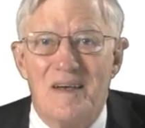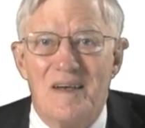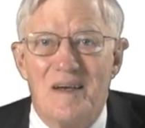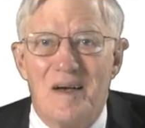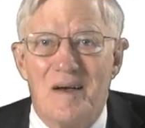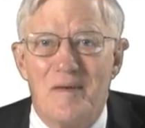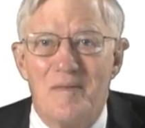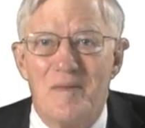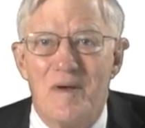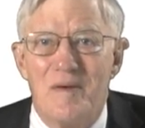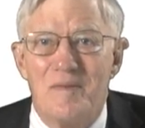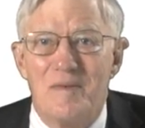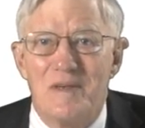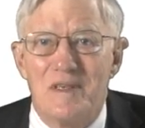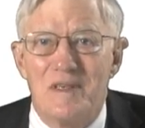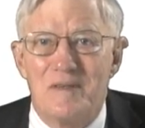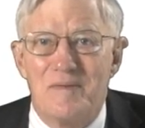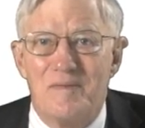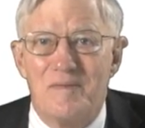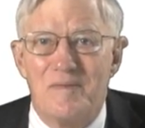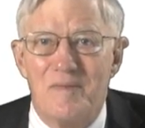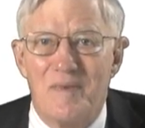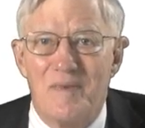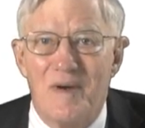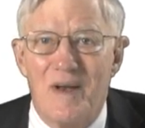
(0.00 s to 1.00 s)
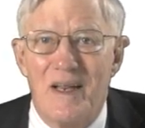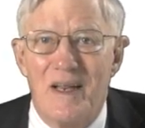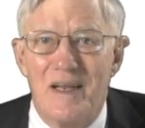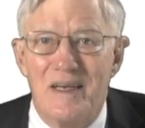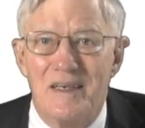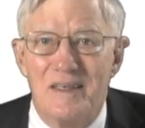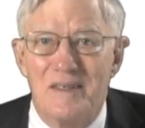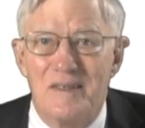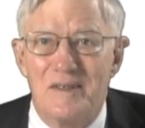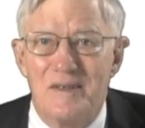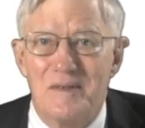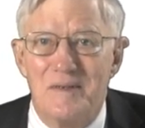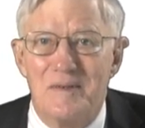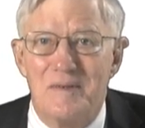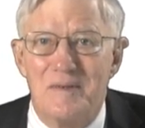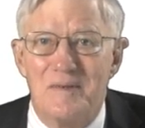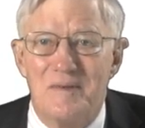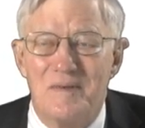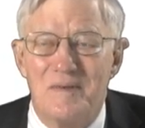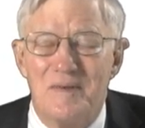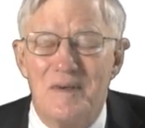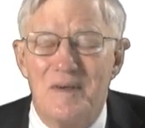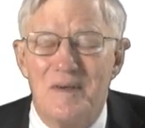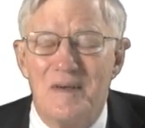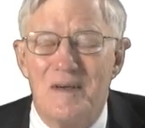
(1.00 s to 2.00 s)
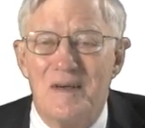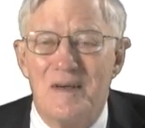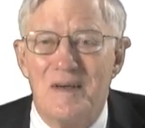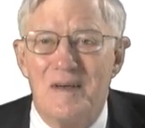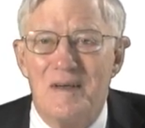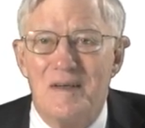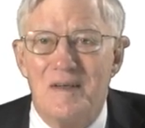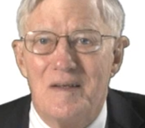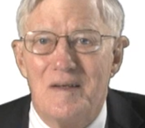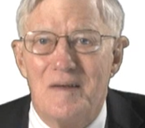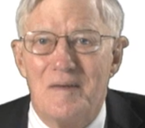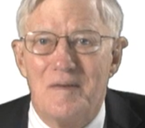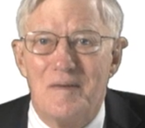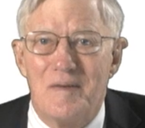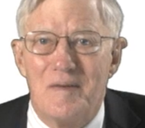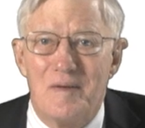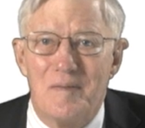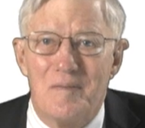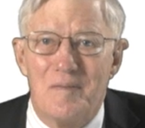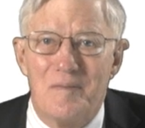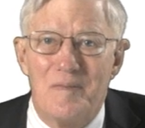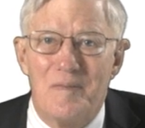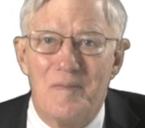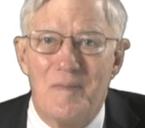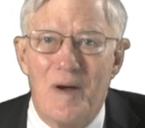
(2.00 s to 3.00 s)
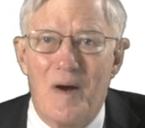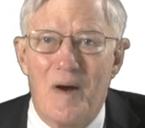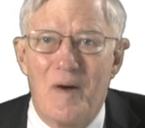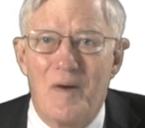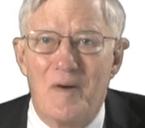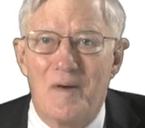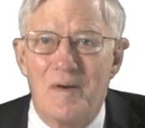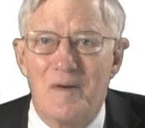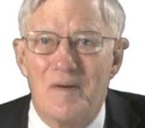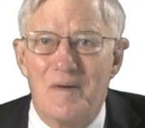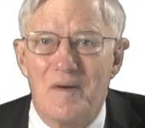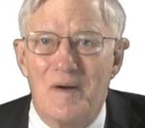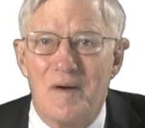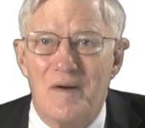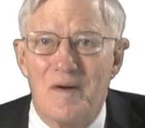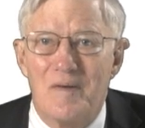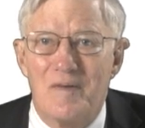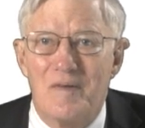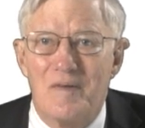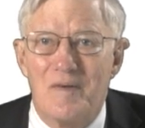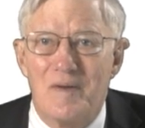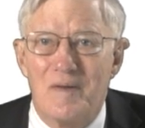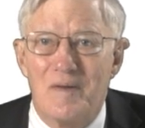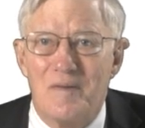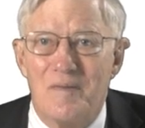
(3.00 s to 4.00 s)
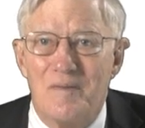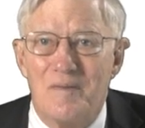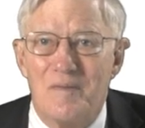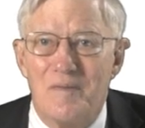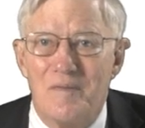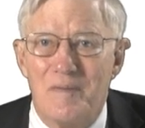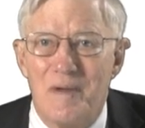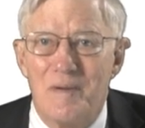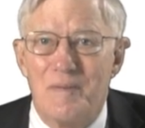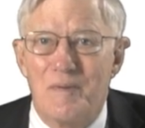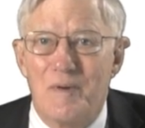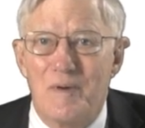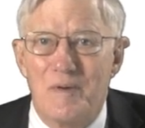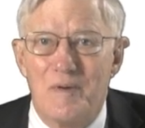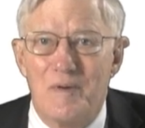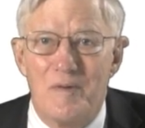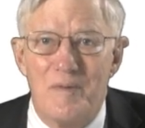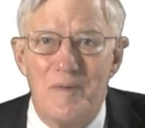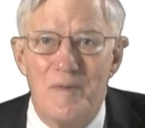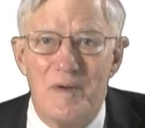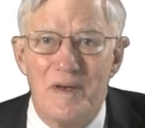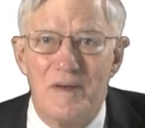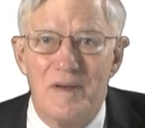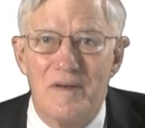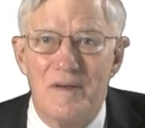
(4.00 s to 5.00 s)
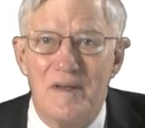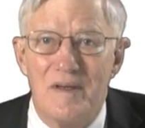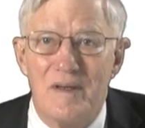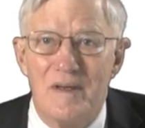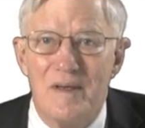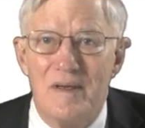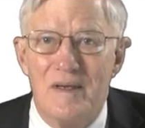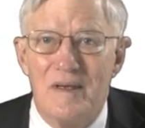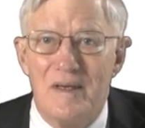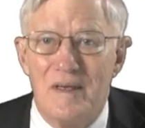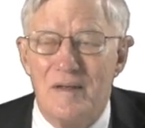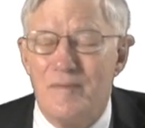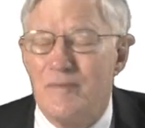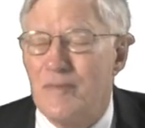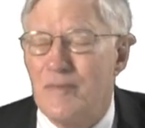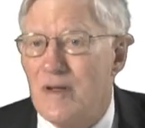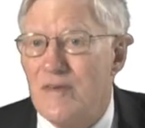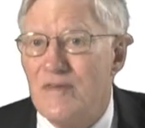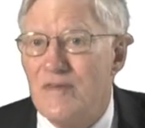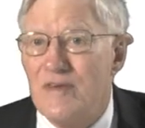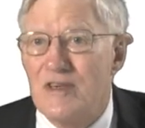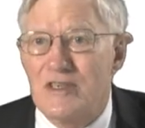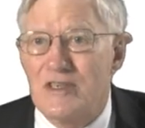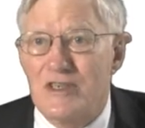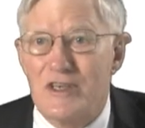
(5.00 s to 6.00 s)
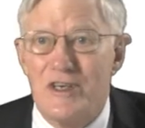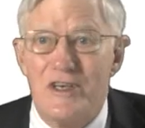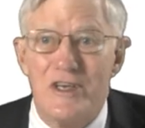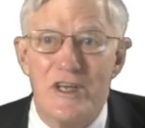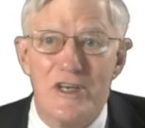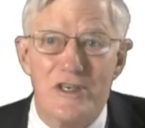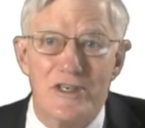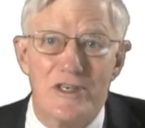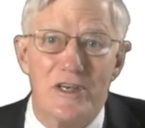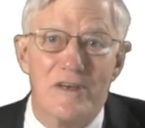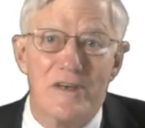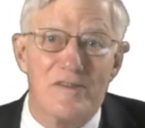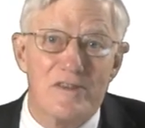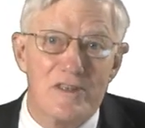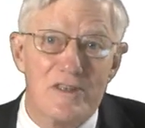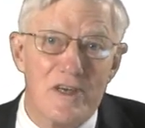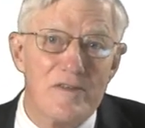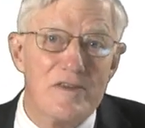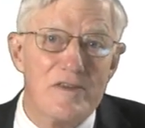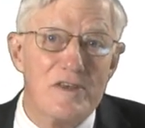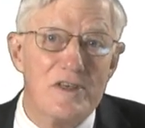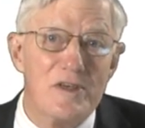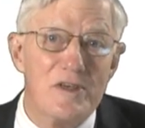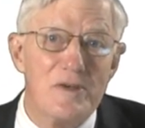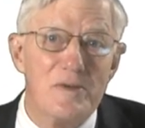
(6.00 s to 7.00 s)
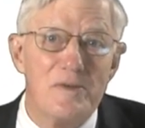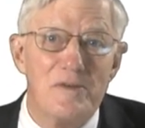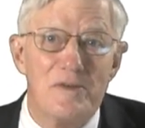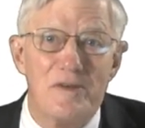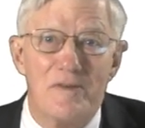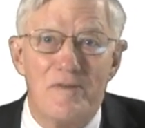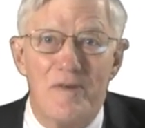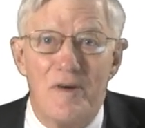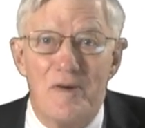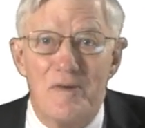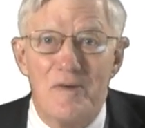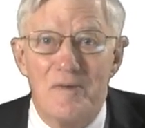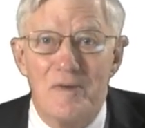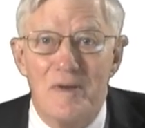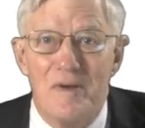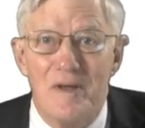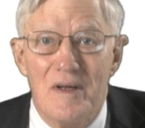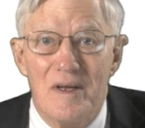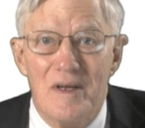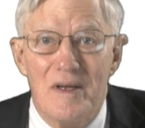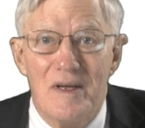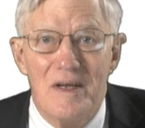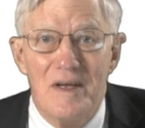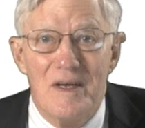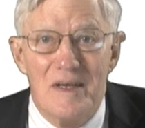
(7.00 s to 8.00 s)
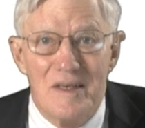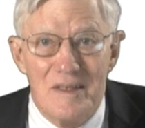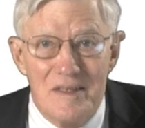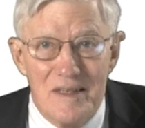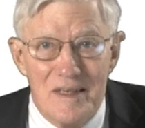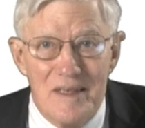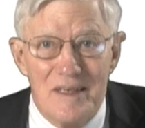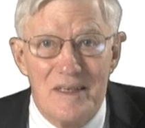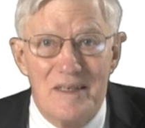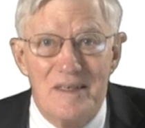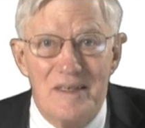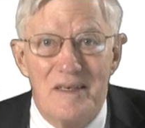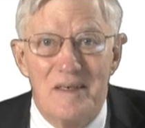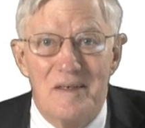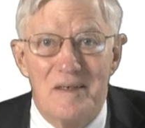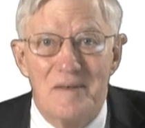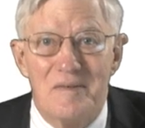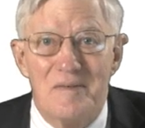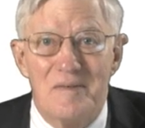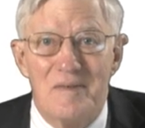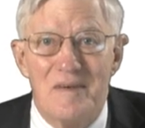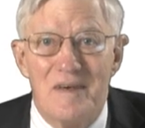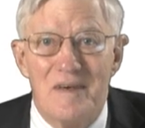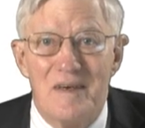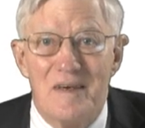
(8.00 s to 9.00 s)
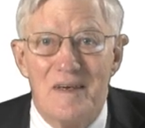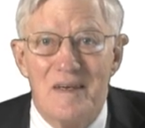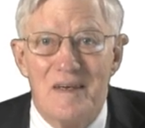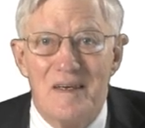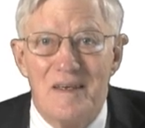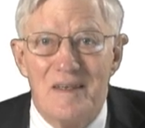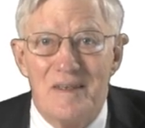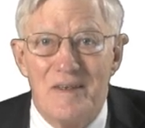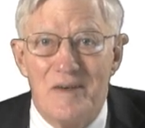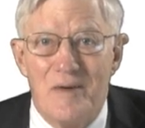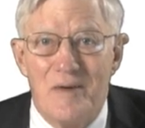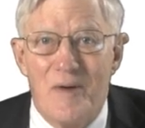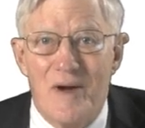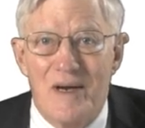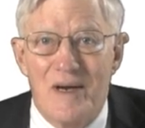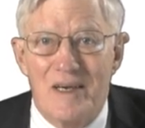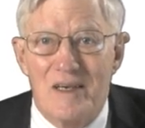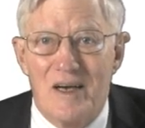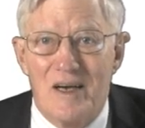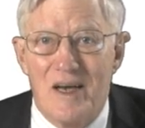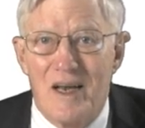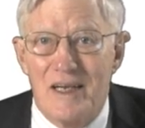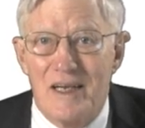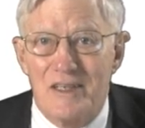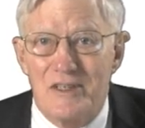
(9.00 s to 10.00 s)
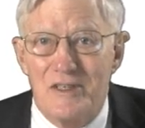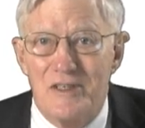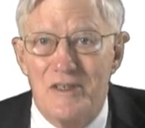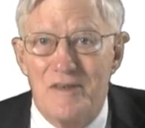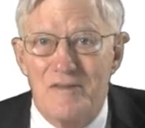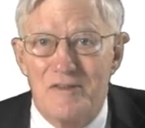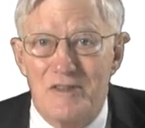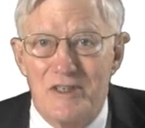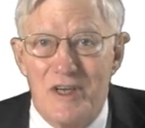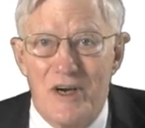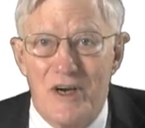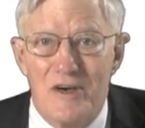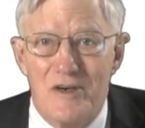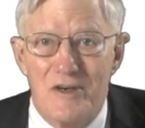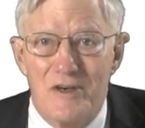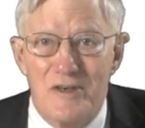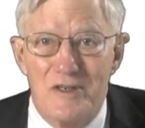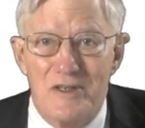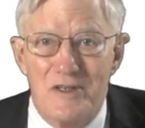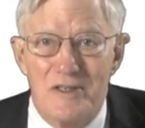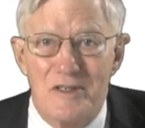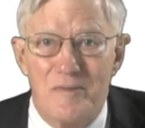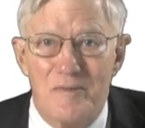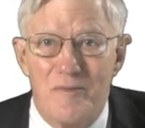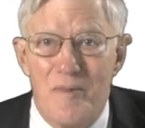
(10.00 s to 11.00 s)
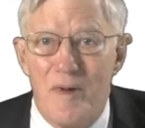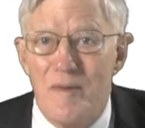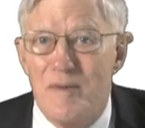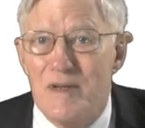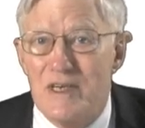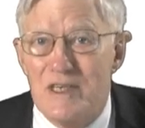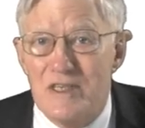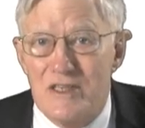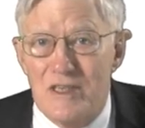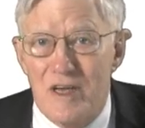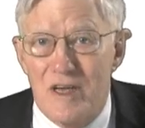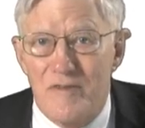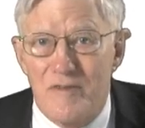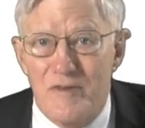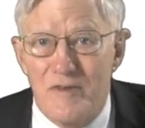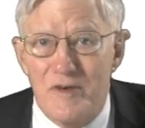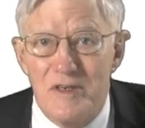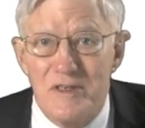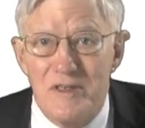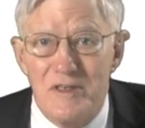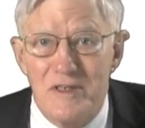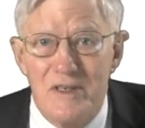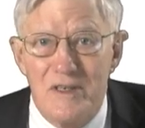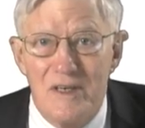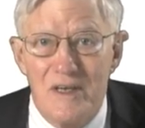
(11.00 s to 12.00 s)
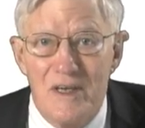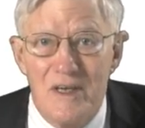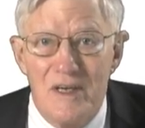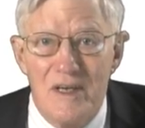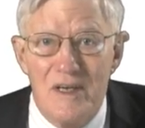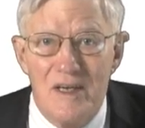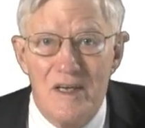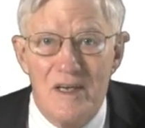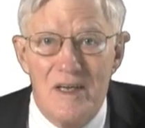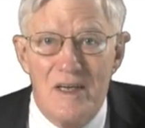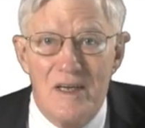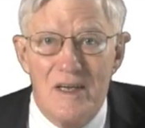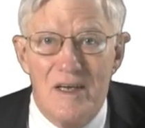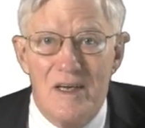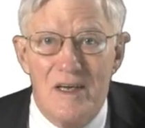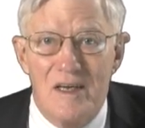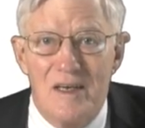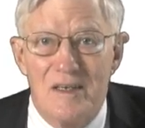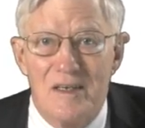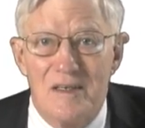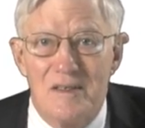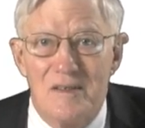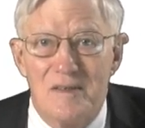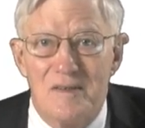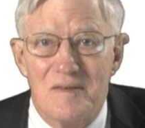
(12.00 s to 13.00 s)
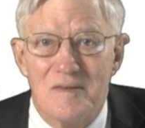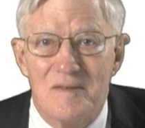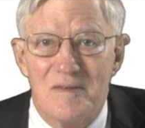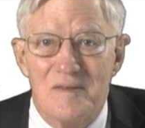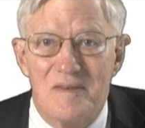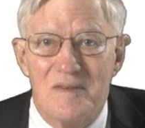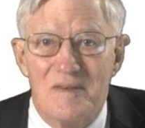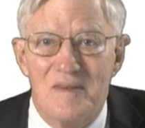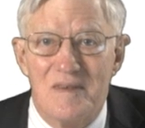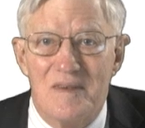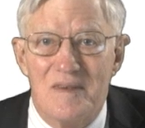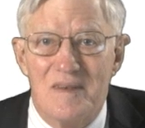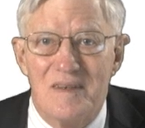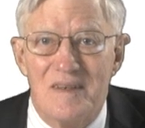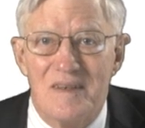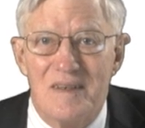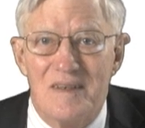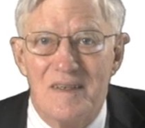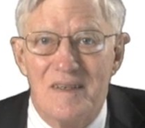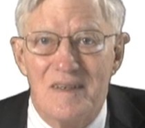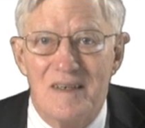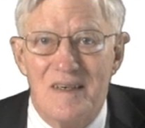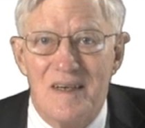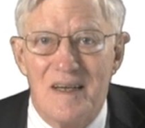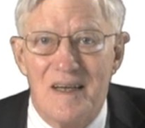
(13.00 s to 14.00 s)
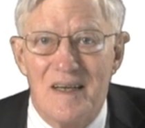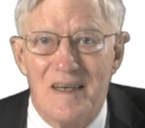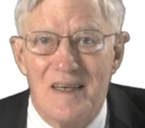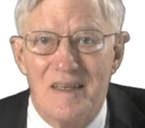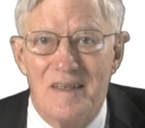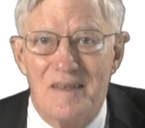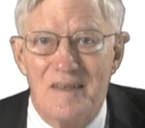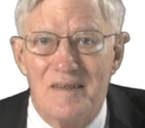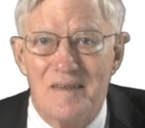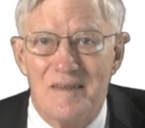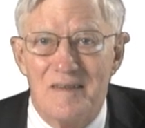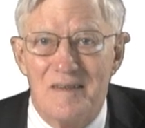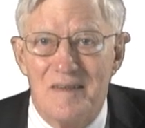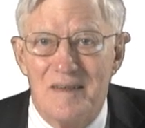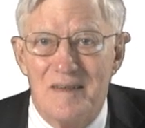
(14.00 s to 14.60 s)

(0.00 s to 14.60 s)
amendments relating to the power of people who've been in previous condition of servitude to vote, the direct election of senators, women's suffrage, and